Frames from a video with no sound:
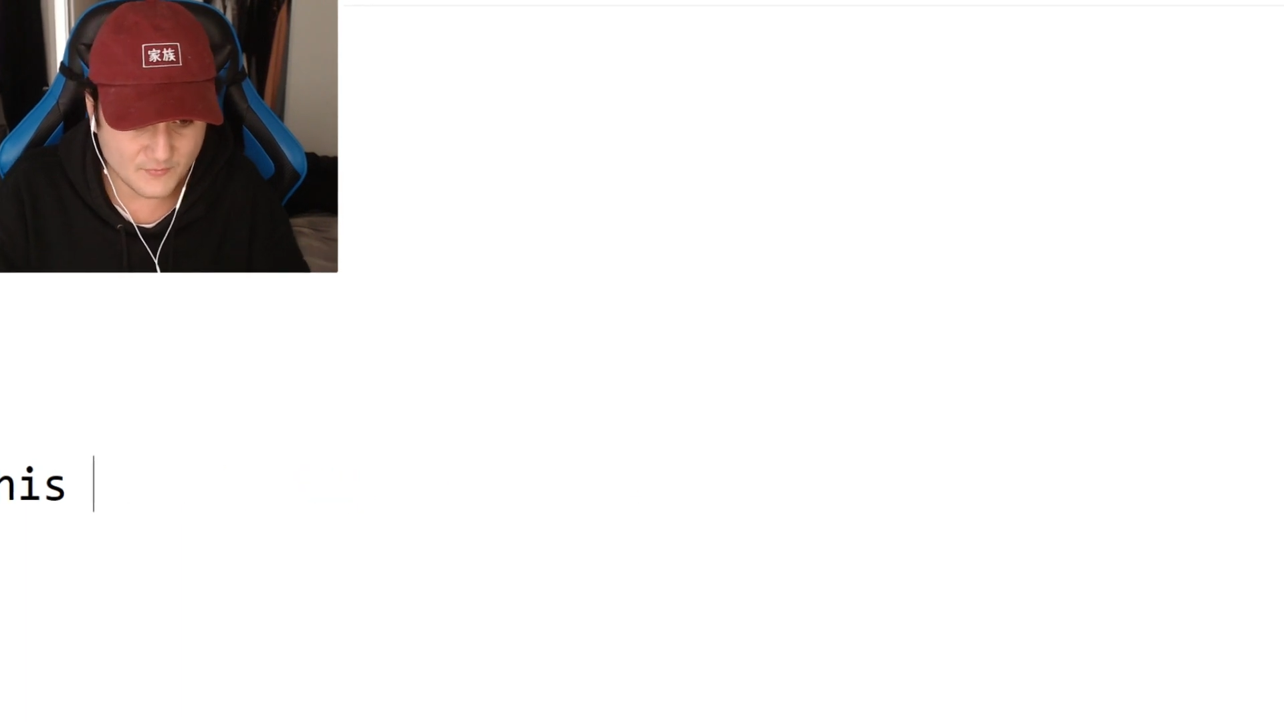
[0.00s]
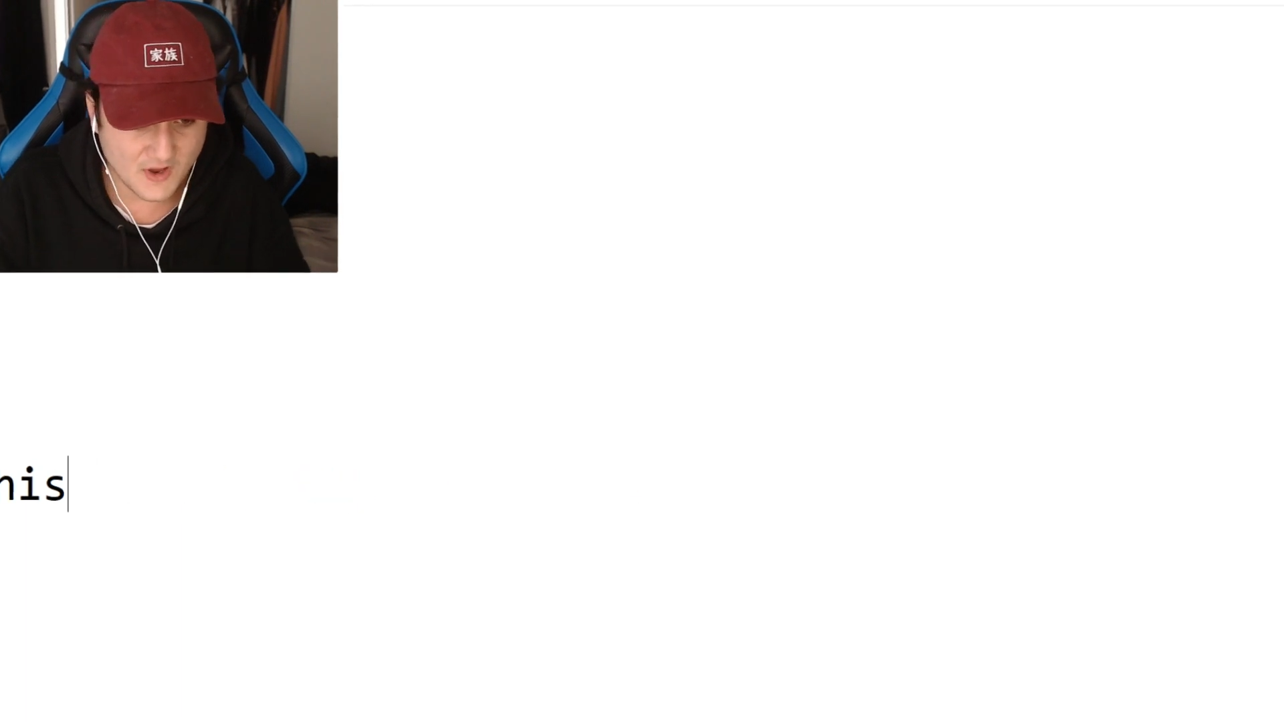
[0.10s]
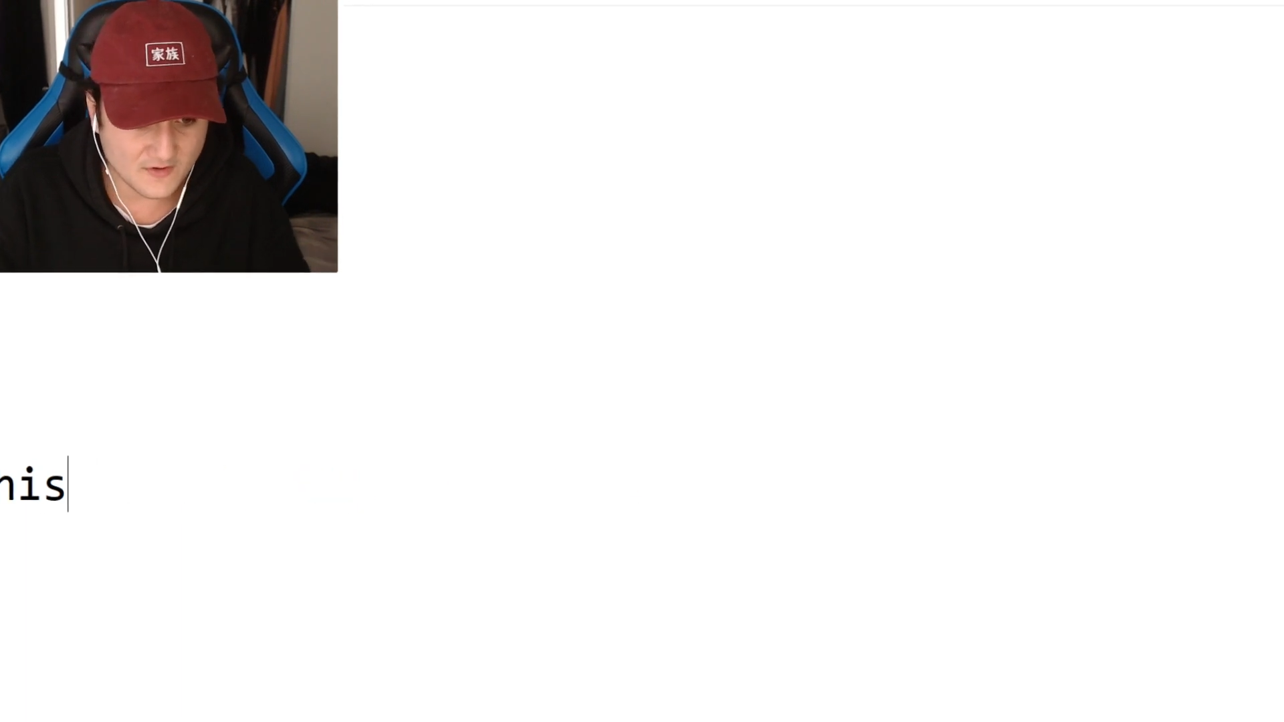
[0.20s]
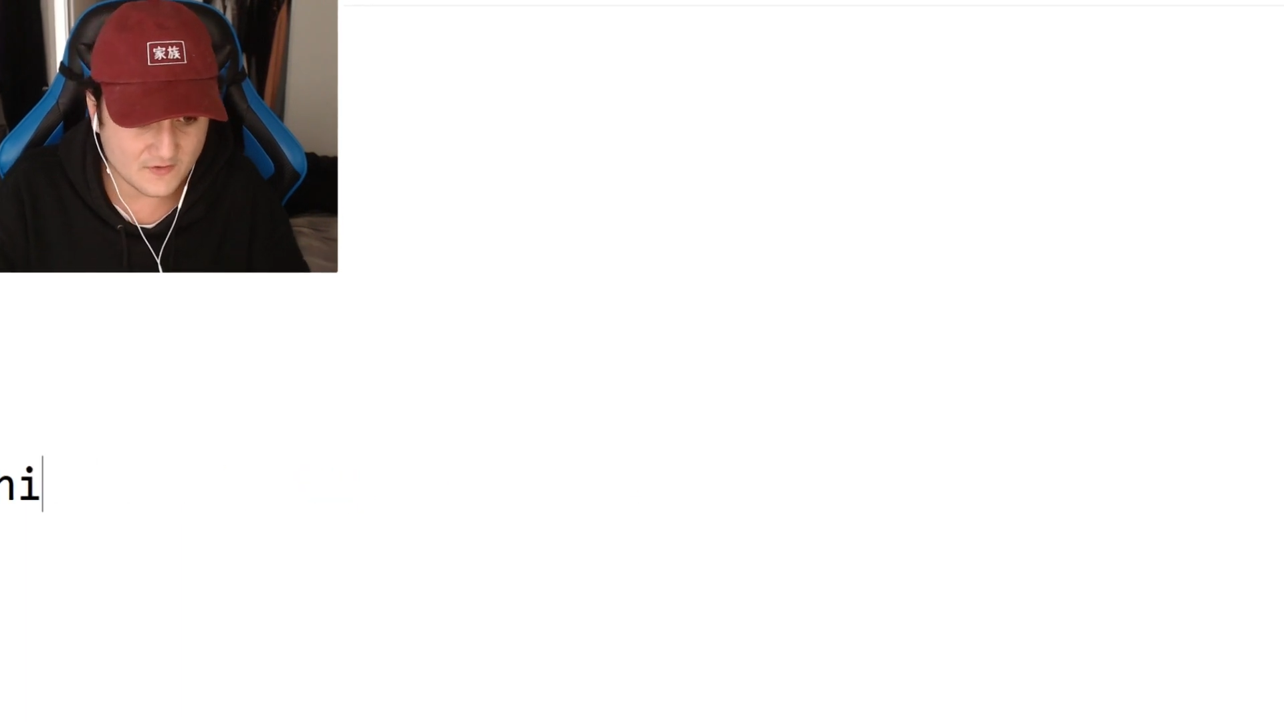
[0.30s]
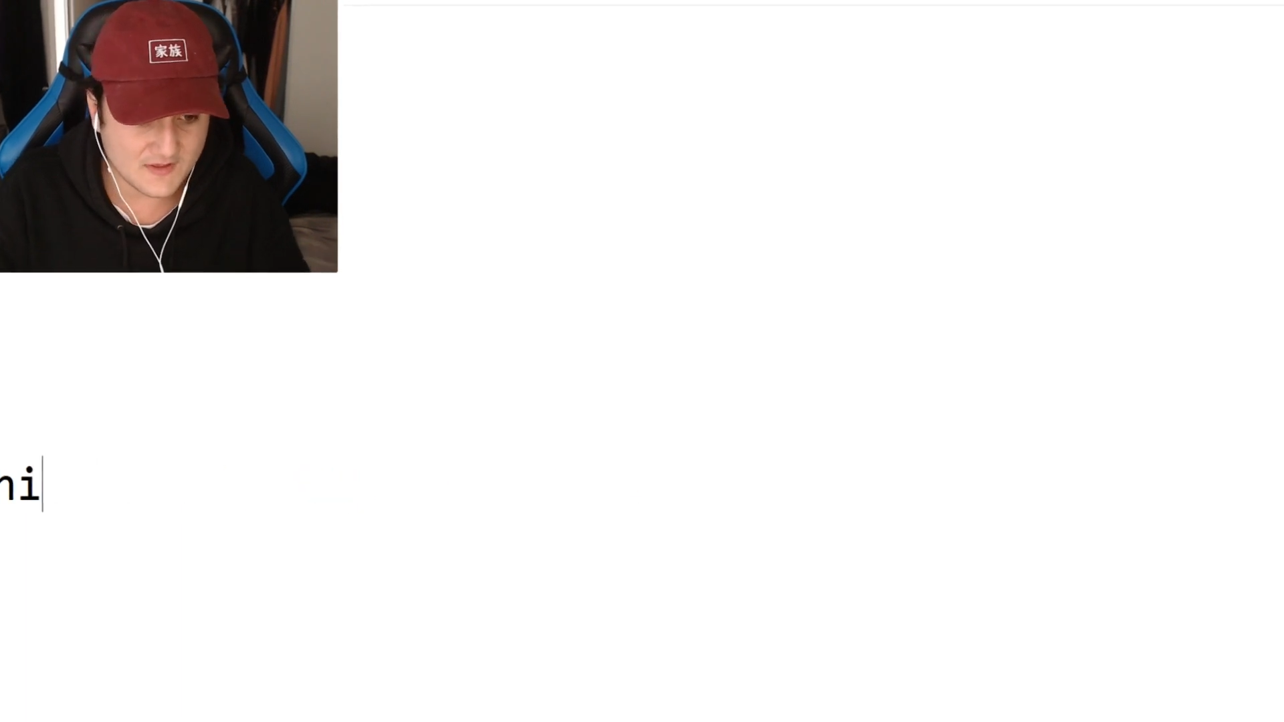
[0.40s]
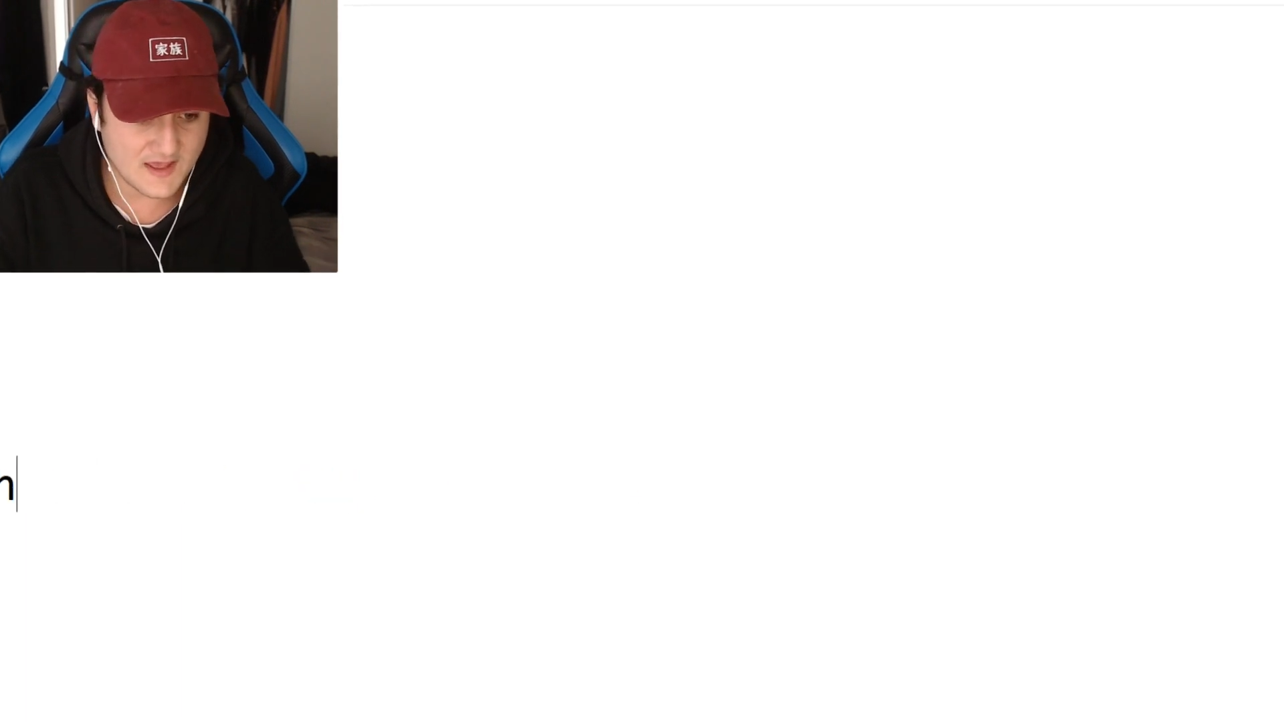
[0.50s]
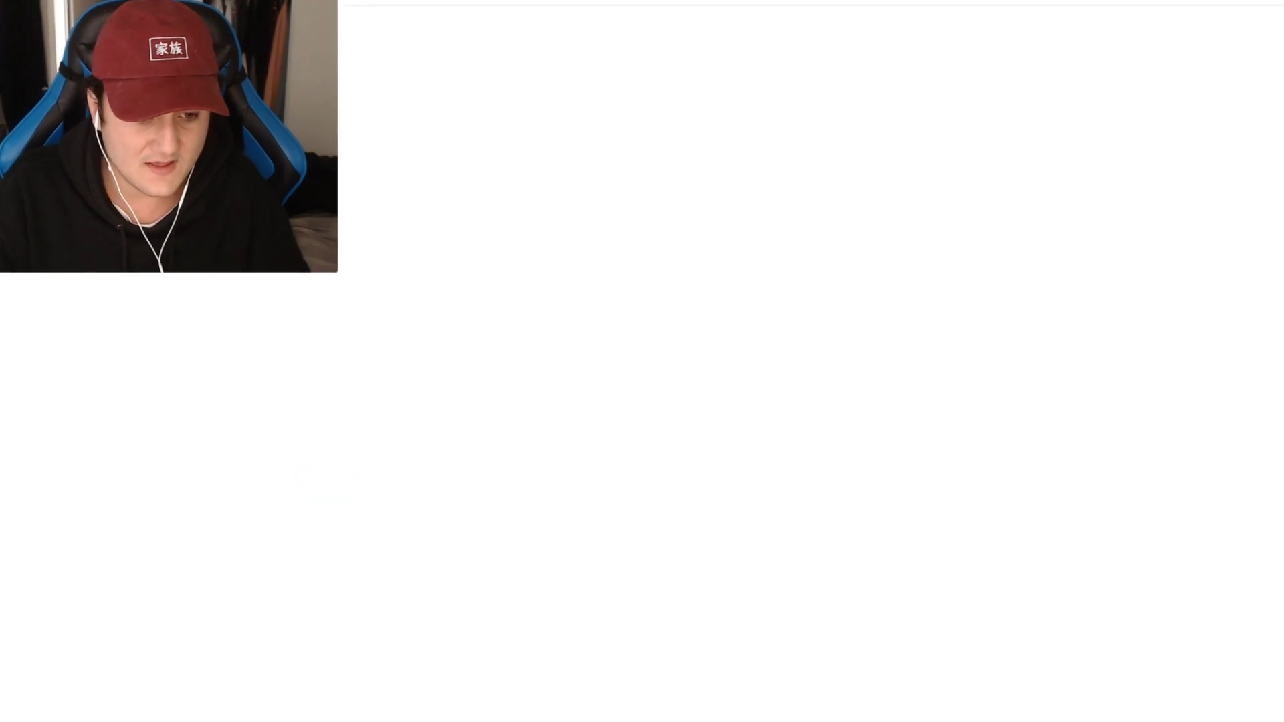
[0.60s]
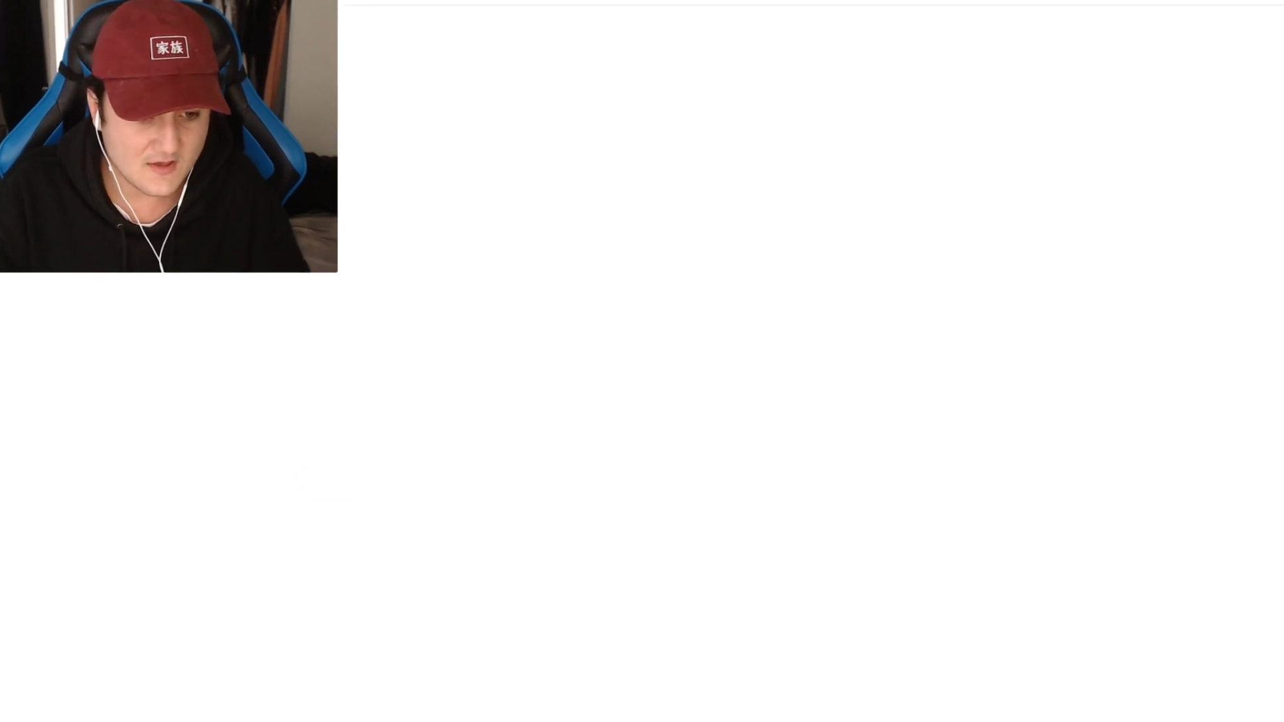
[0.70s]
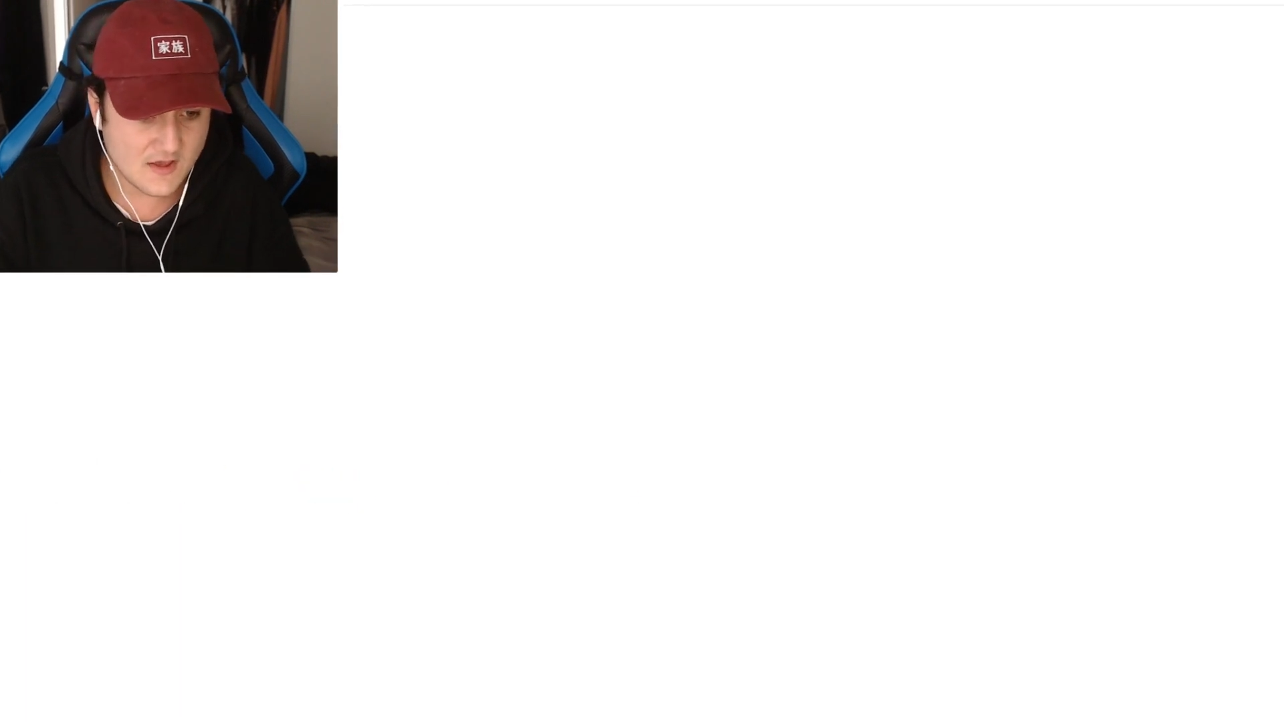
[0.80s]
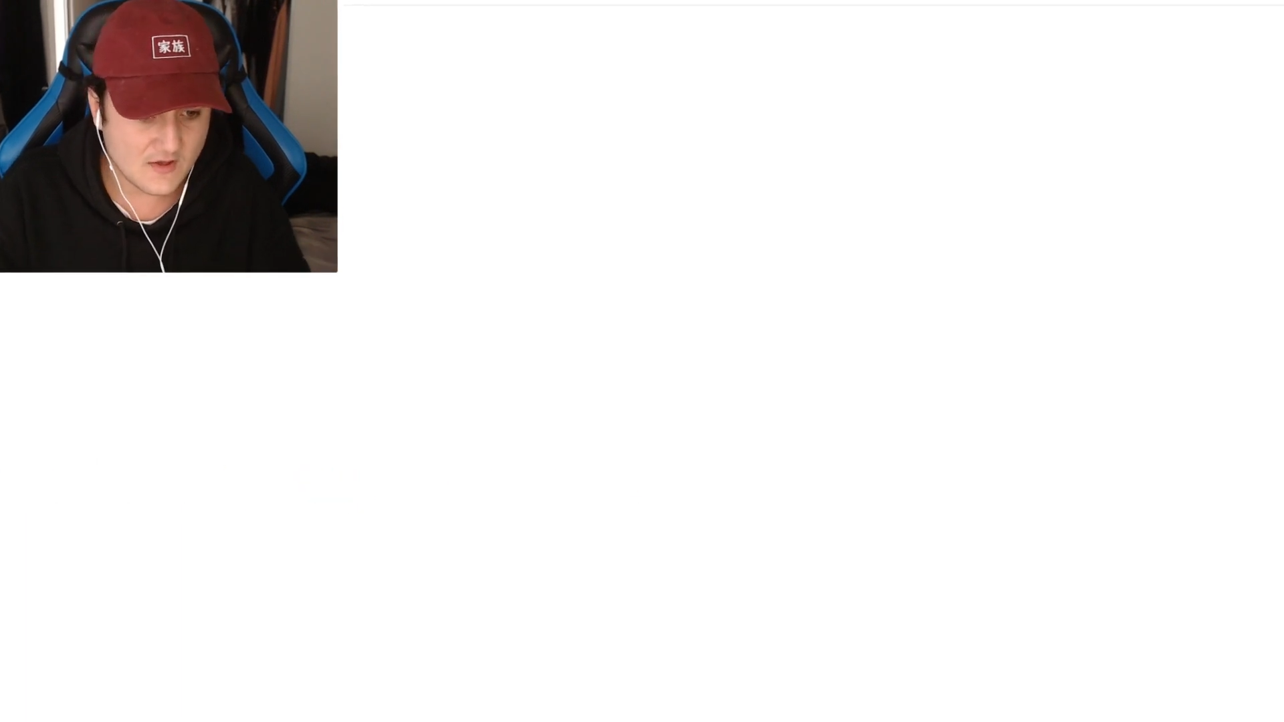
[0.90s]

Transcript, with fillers: wrong, okay?